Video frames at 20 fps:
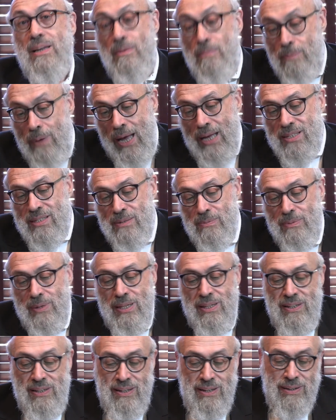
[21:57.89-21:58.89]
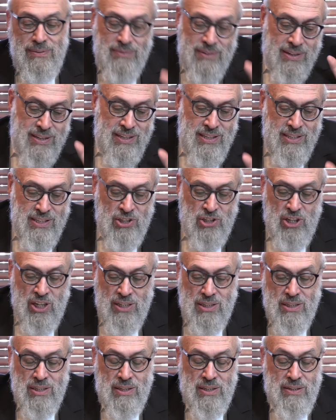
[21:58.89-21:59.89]
Possible.
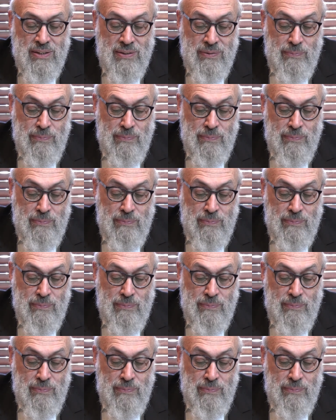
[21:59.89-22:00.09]
Suggestion.